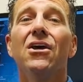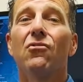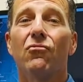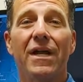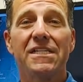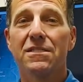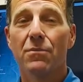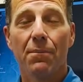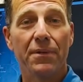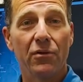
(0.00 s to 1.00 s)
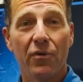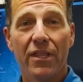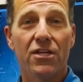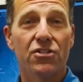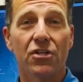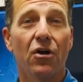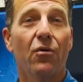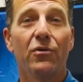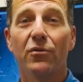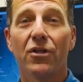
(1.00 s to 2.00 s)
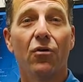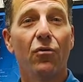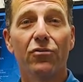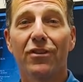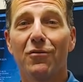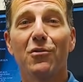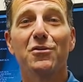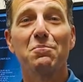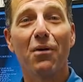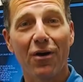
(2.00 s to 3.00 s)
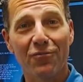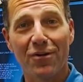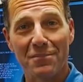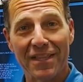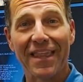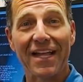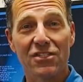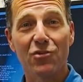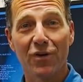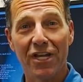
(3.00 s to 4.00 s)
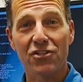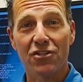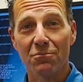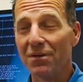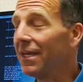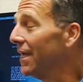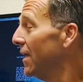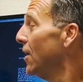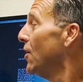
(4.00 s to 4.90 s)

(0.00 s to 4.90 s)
raise them up in the way they should go, and when they're older, they won't depart from it. That's the way it should be.